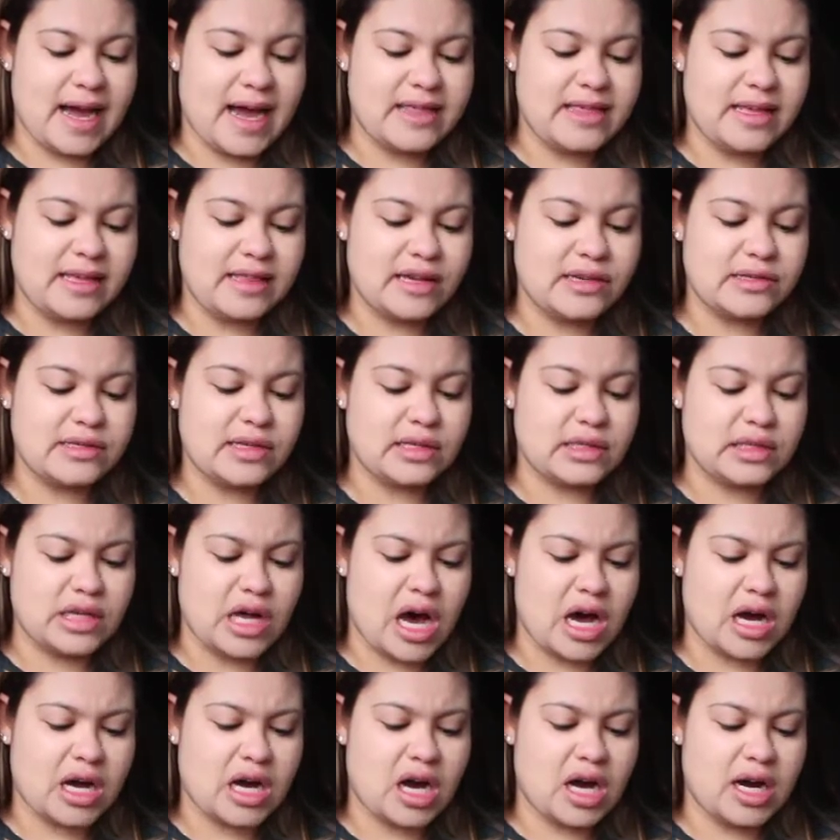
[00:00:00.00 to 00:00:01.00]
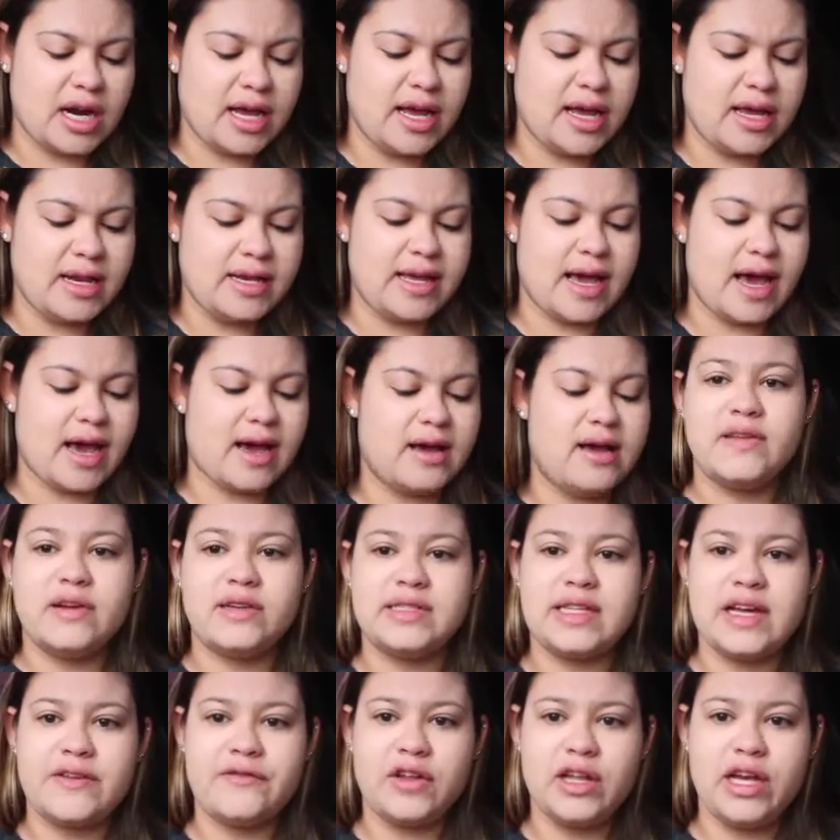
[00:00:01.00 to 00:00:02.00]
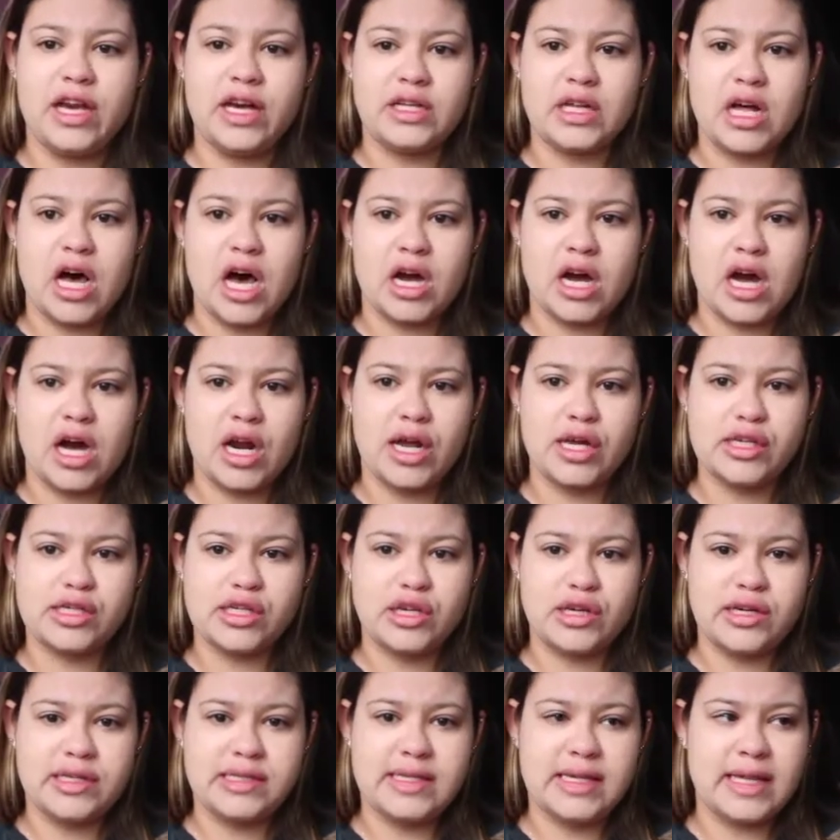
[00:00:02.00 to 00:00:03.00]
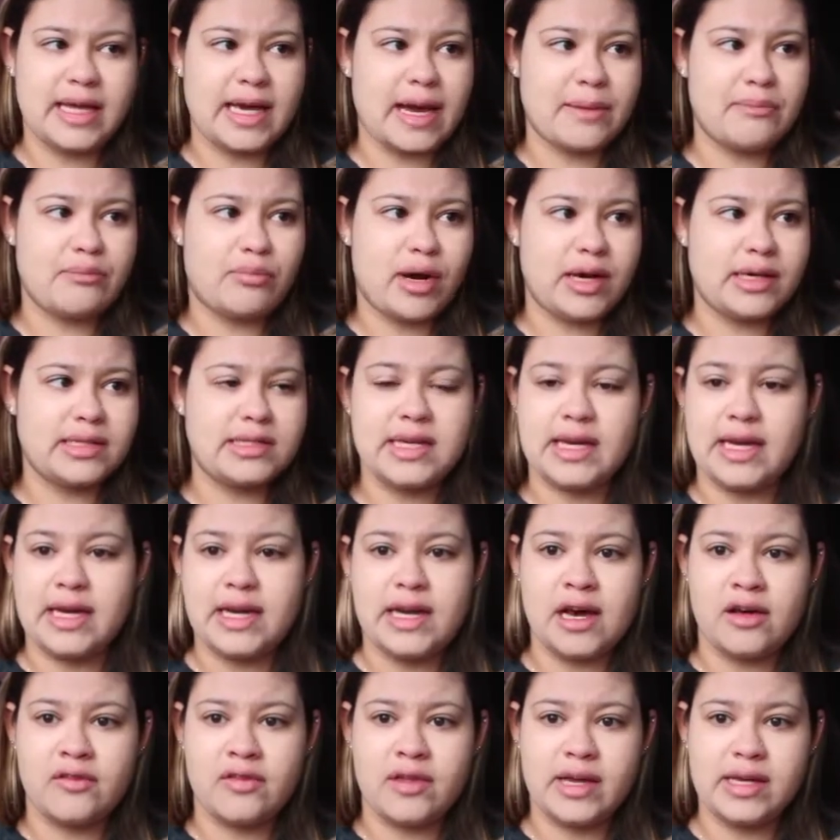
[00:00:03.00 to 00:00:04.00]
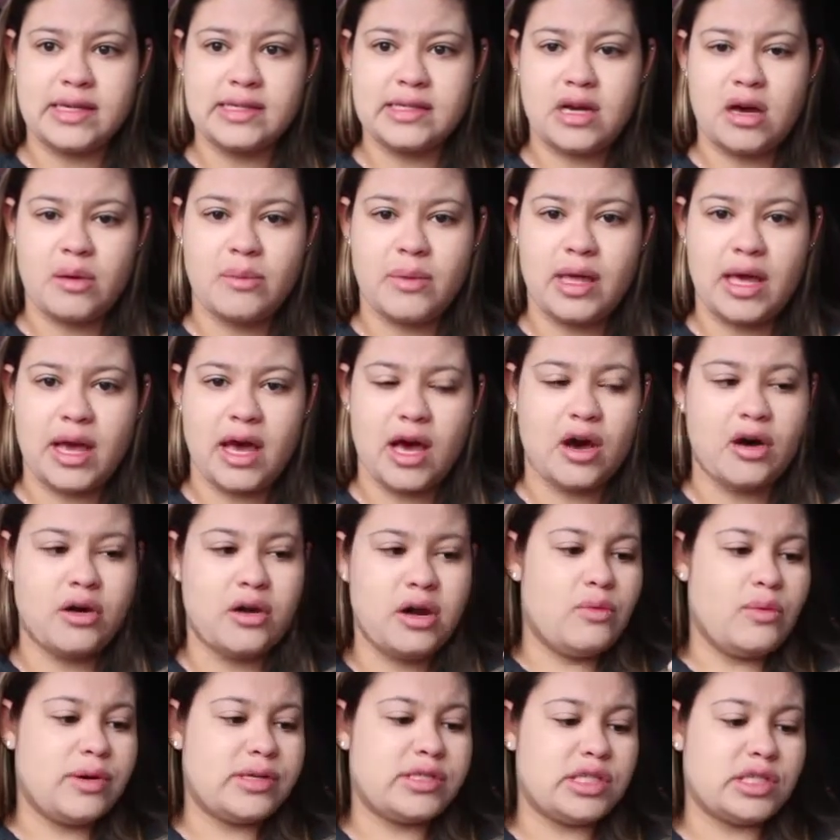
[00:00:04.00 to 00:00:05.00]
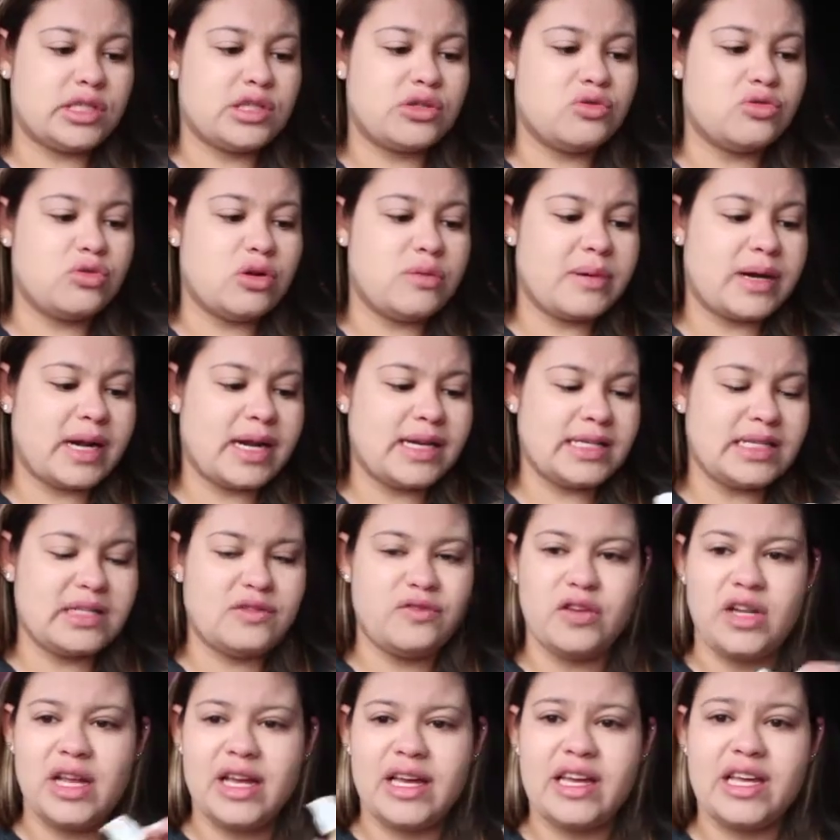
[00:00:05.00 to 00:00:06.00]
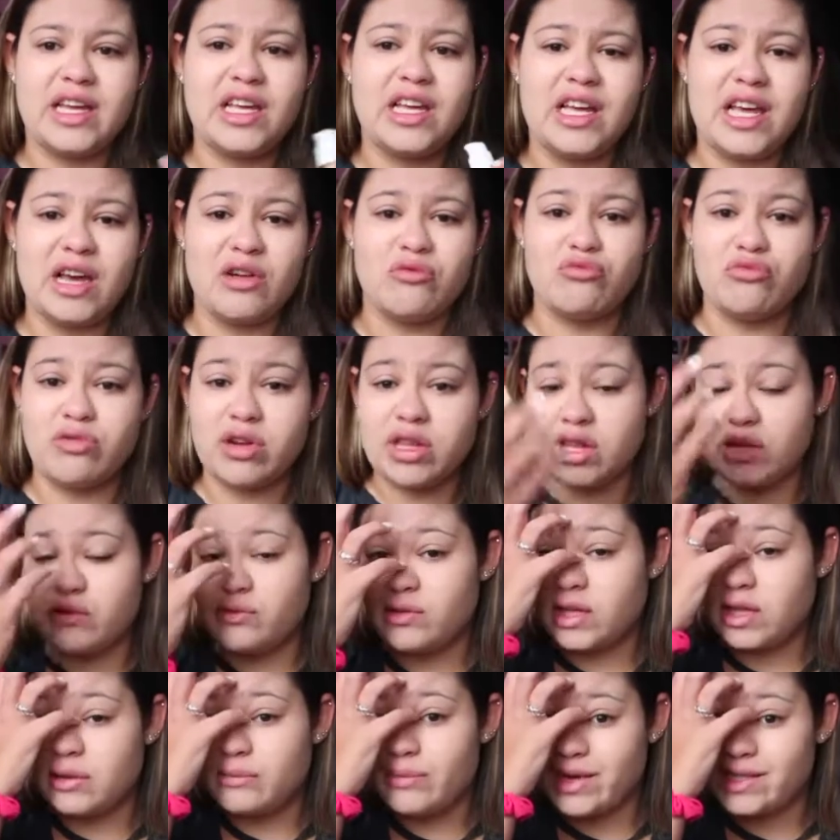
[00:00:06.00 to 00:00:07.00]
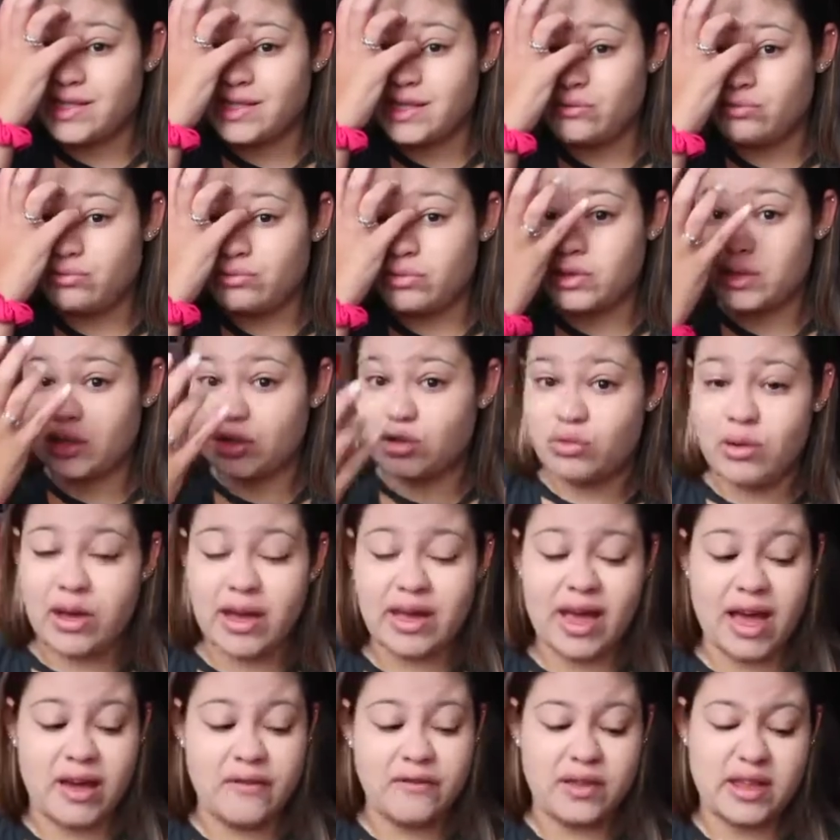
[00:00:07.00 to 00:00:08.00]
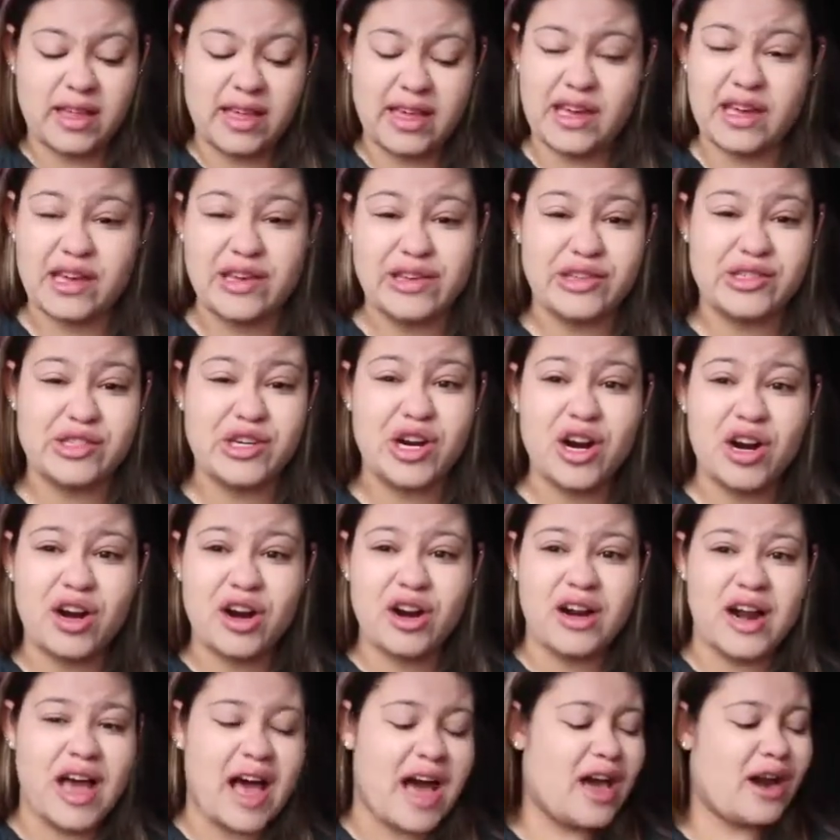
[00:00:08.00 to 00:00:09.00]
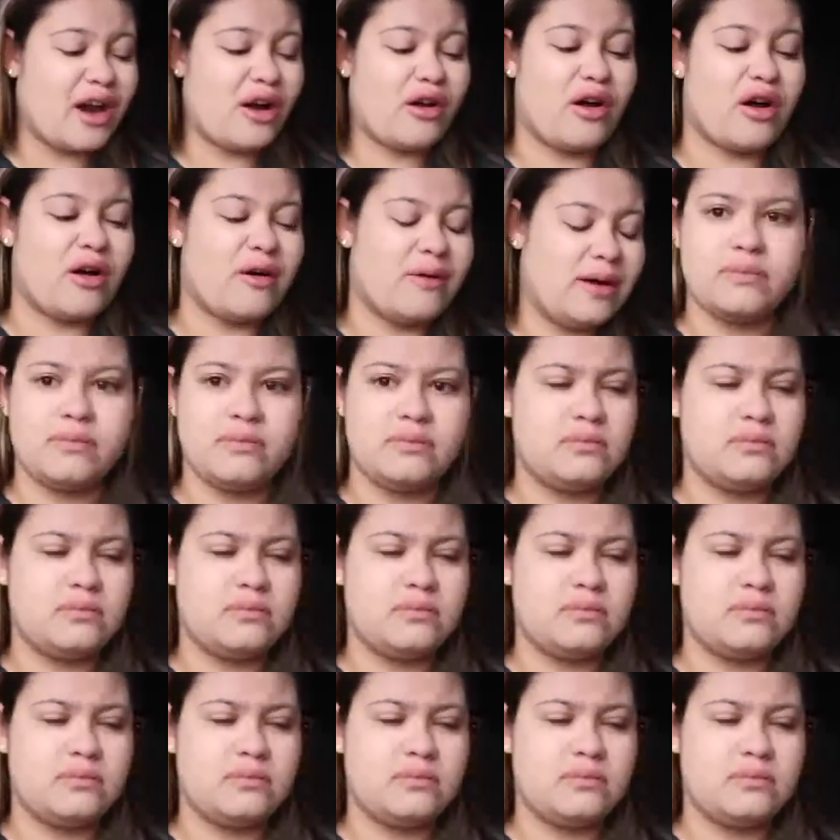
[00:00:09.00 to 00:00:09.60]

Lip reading: I think there's a lock on it. Yeah, there's definitely a lock on it, so you can see like I'm pressing and nothing is coming out, which is cool, but I just feel like it could get really, really messy really quick. I feel like it could turn. I don't know.